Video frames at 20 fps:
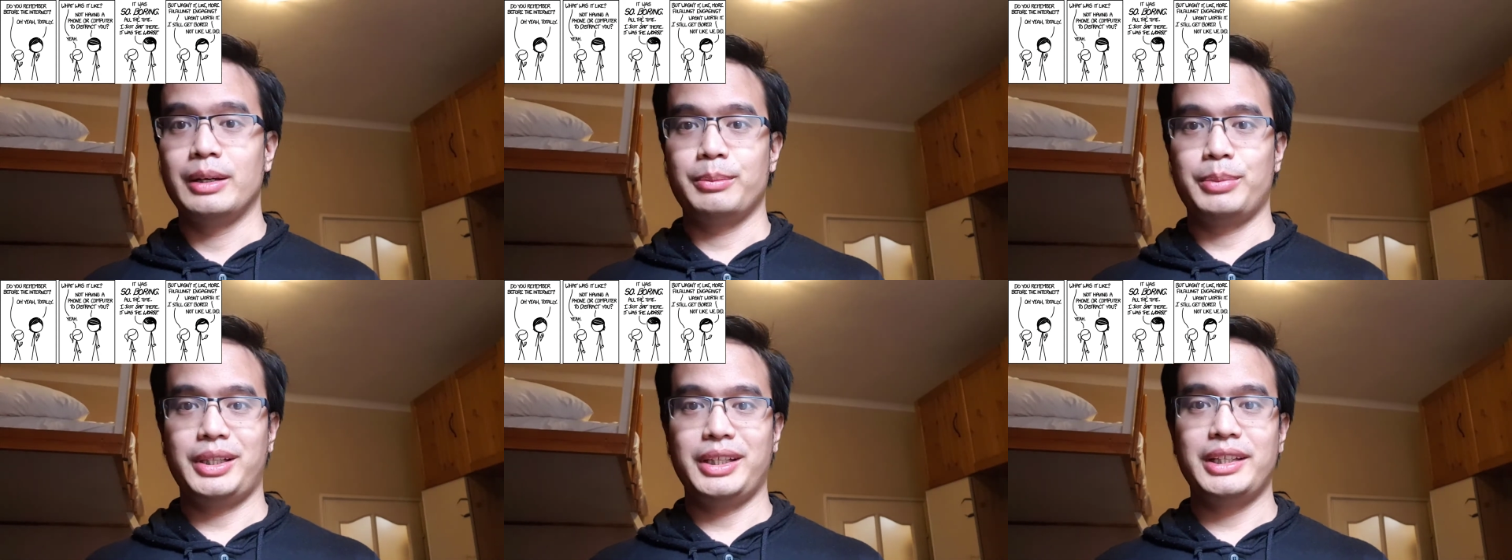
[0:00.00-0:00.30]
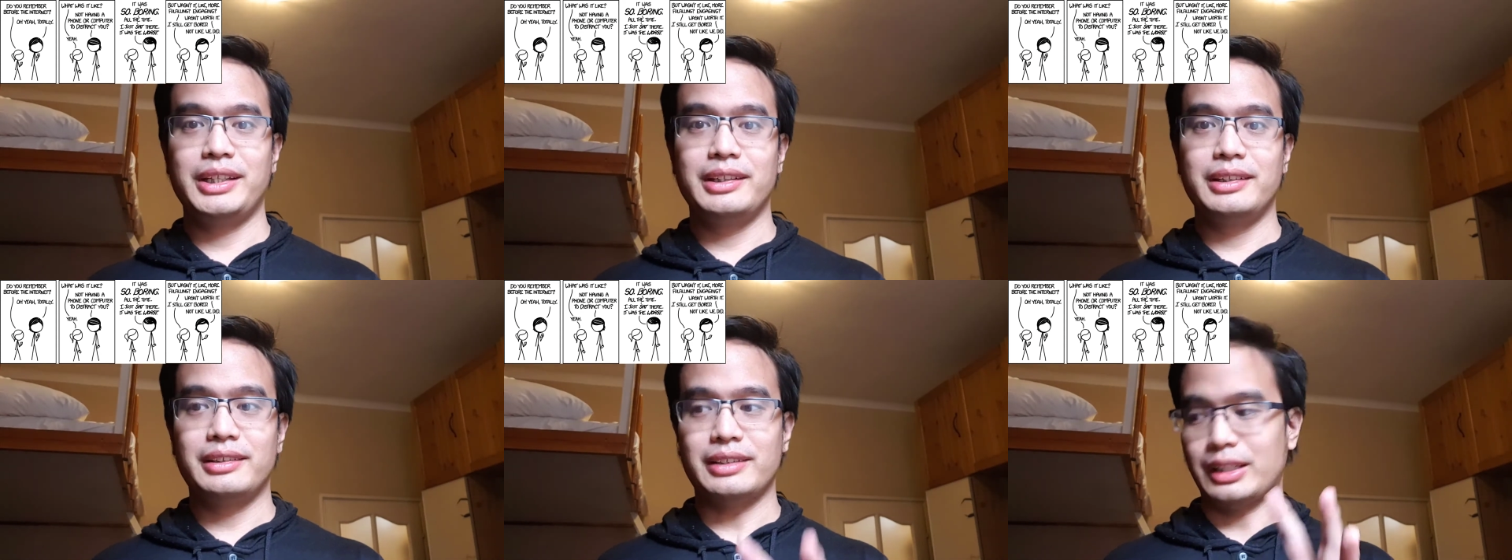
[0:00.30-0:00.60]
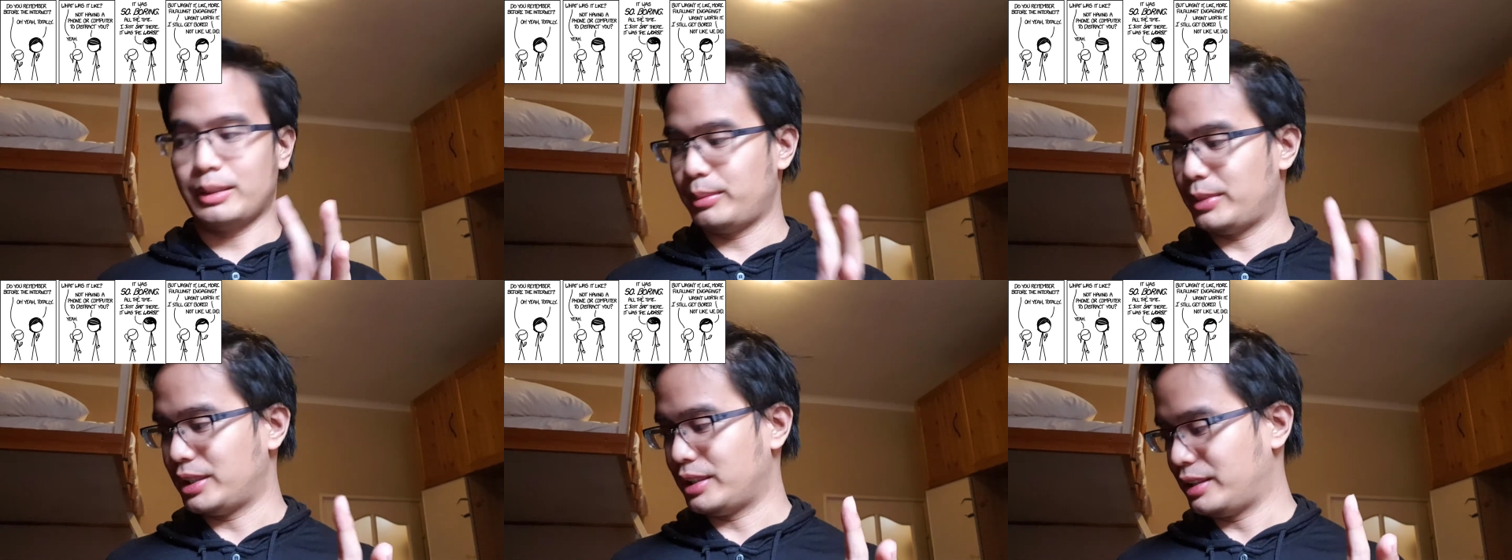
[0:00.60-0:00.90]
please
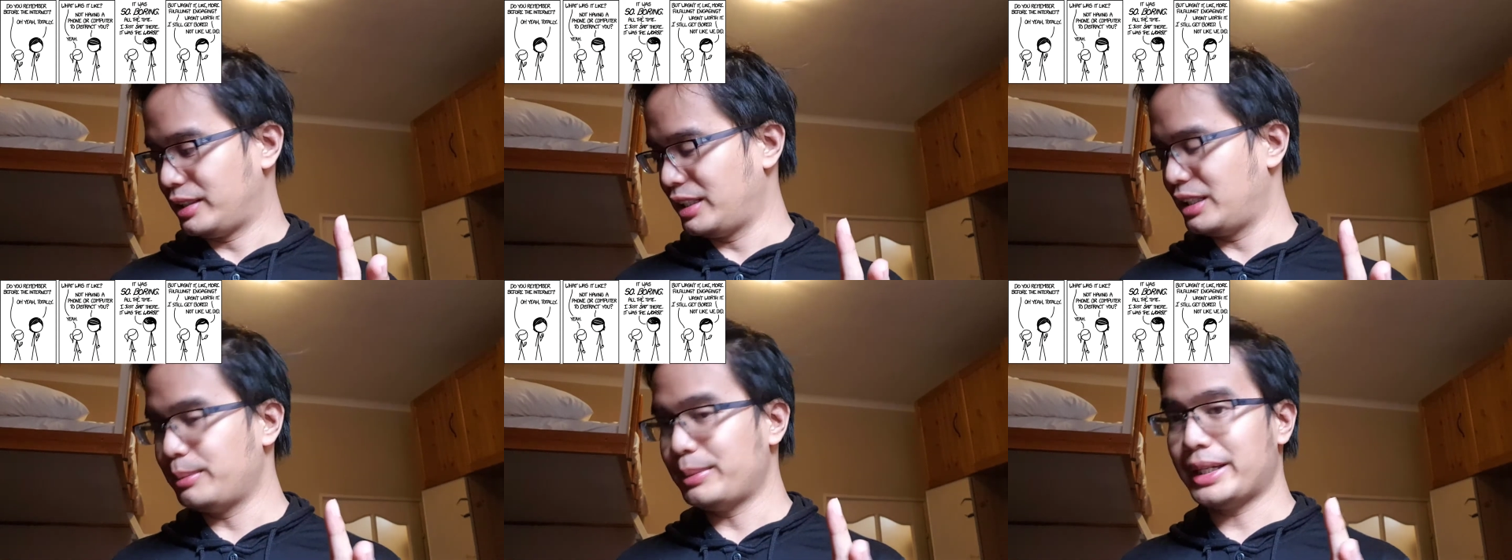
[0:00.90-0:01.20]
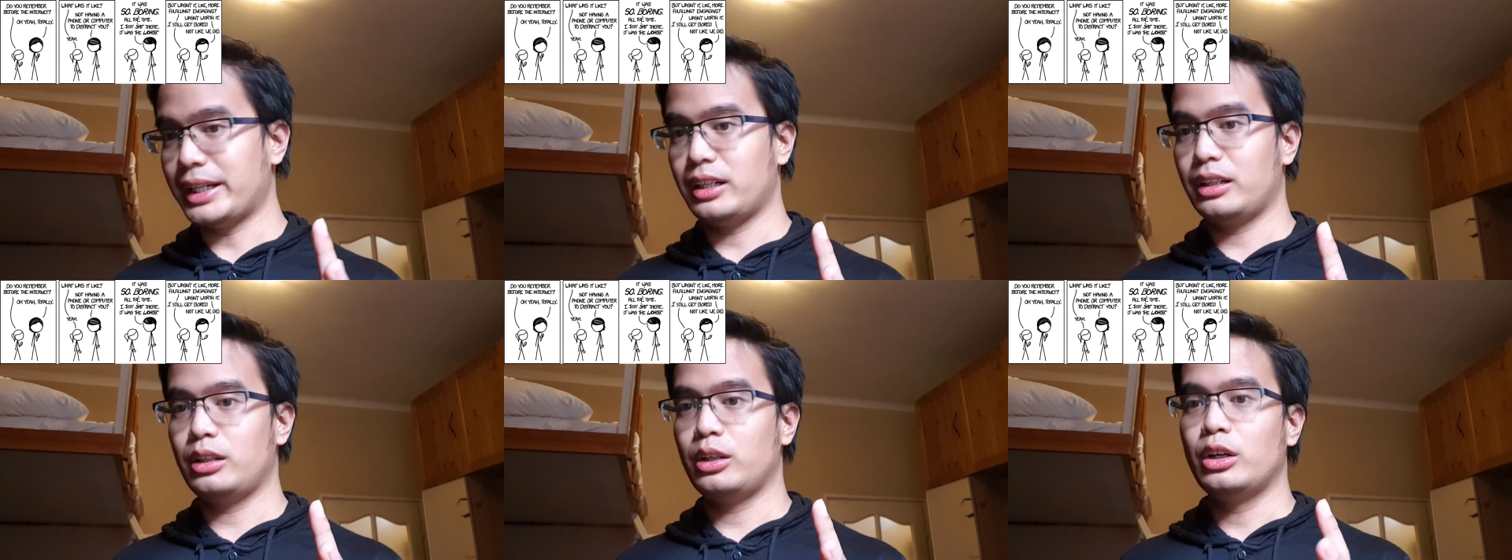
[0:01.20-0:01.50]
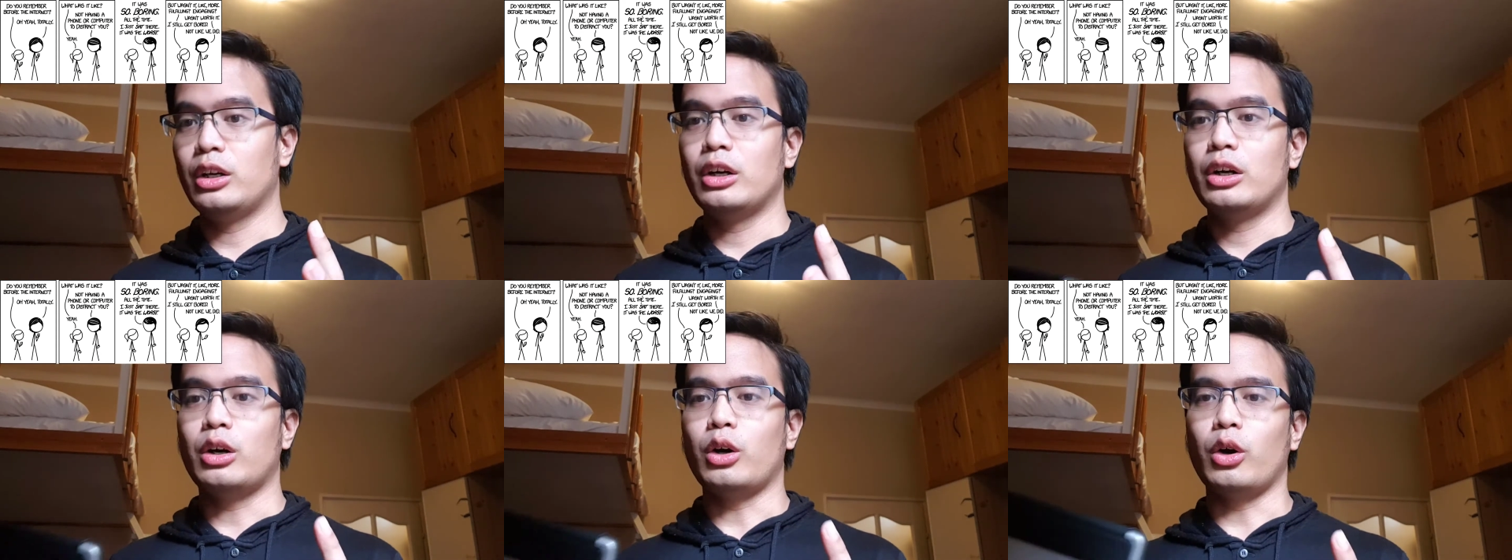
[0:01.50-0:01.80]
send me an email
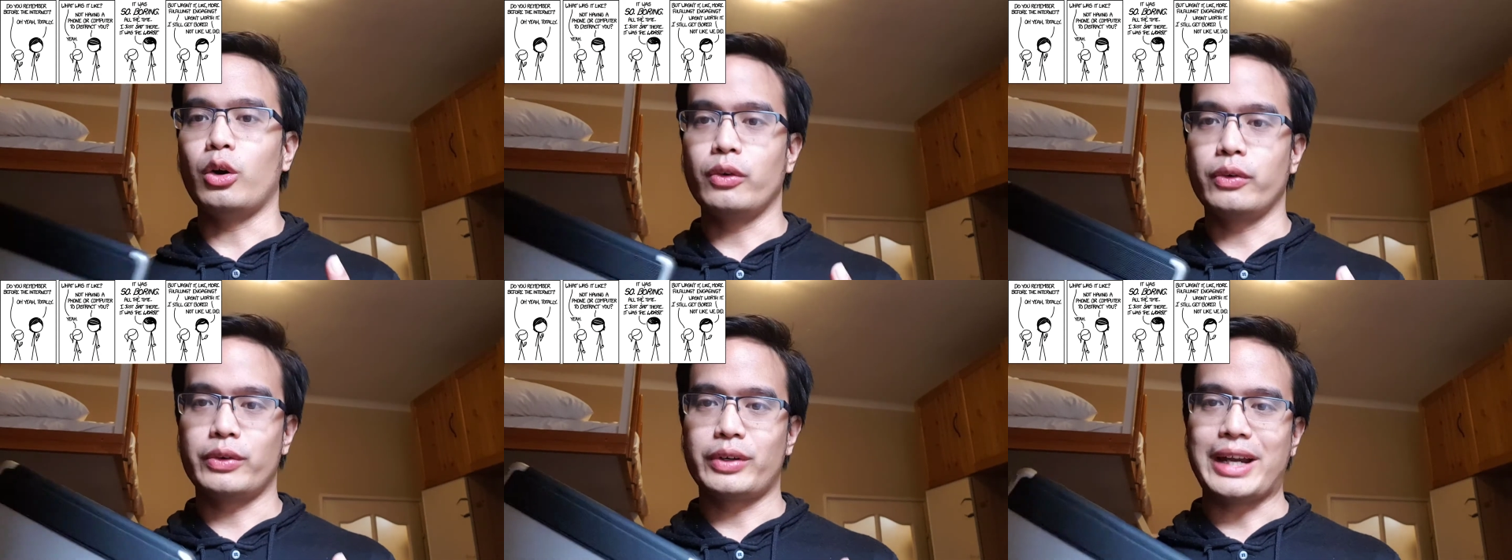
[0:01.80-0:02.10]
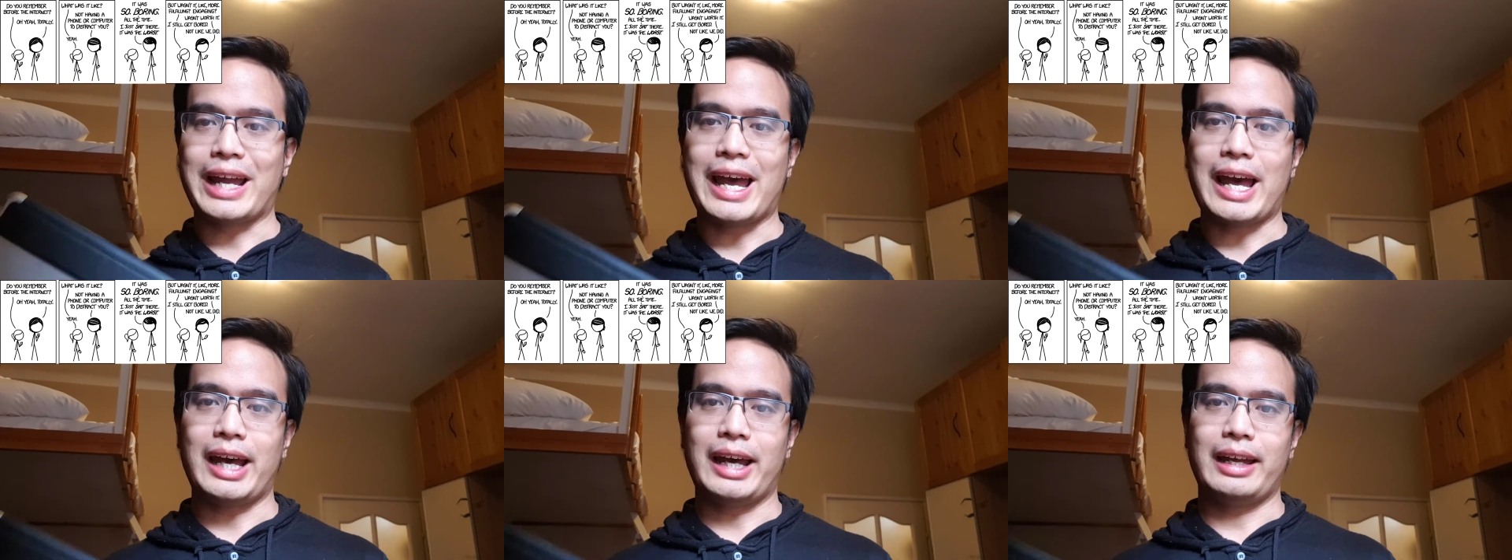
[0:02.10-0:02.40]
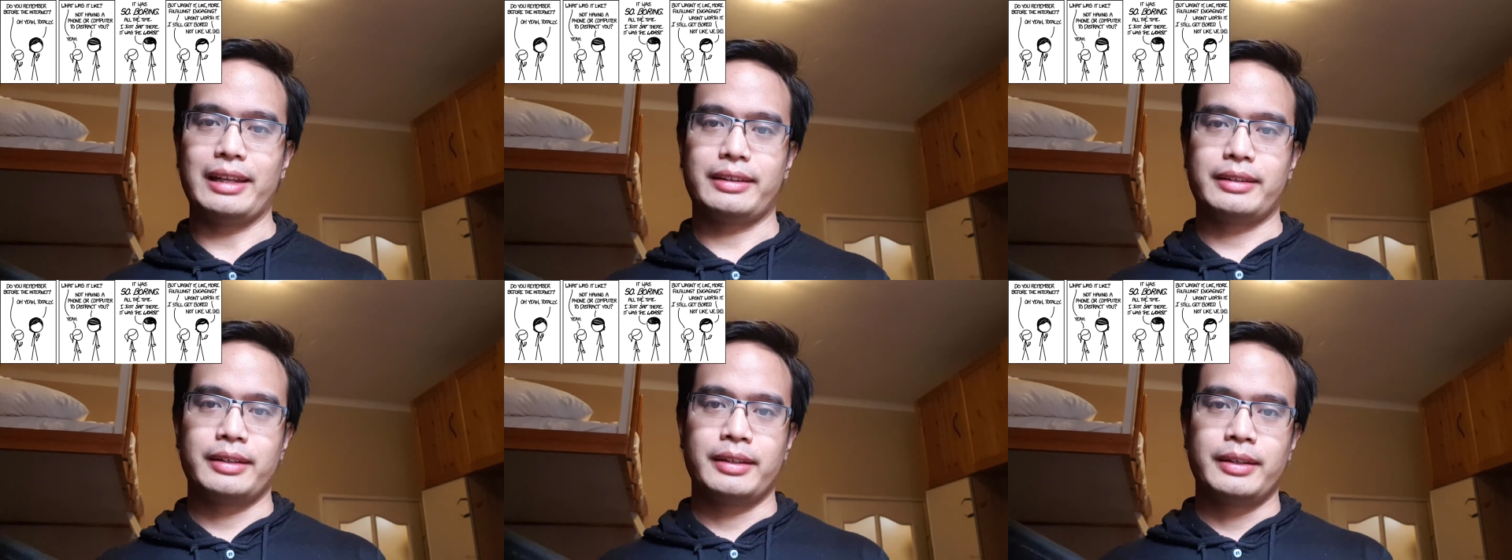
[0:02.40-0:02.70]
over
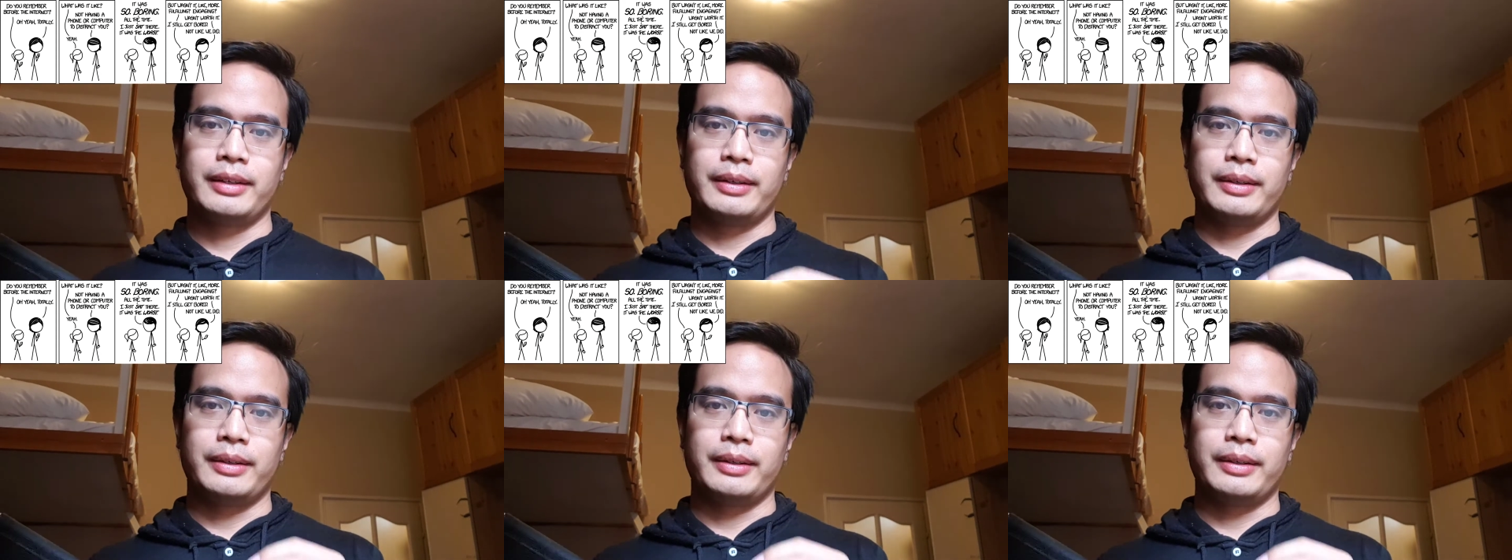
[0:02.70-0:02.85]
at